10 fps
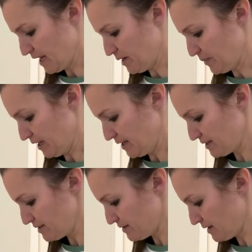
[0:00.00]
8
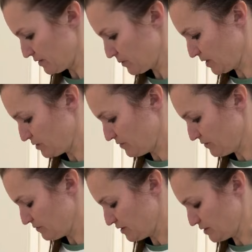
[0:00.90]
minutes at
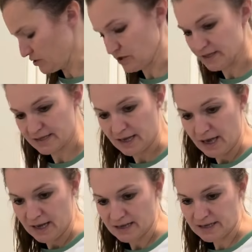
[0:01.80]
350 degrees
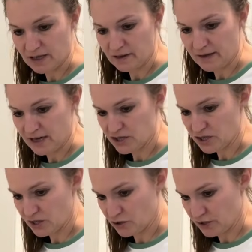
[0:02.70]
until the
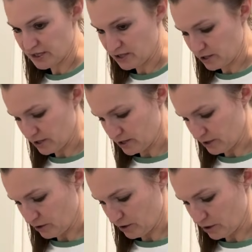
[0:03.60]
edges of the cookies start to
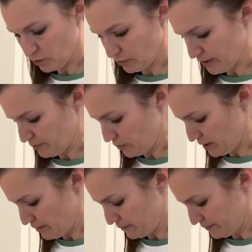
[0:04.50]
look golden
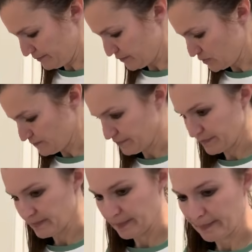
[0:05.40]
brown.
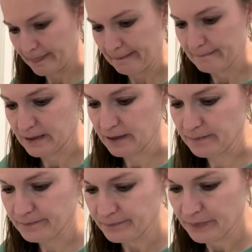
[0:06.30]

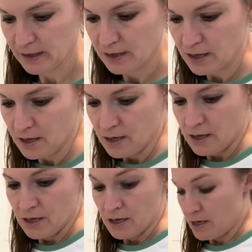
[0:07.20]
Okay?
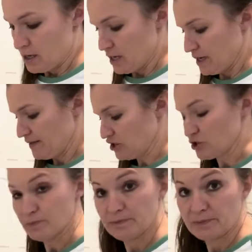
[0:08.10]
And they
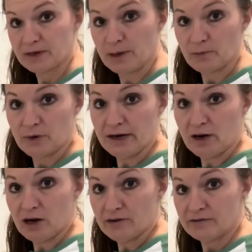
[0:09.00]
should come right
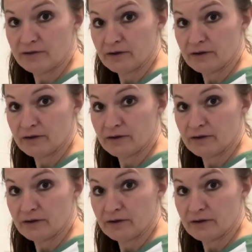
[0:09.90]
off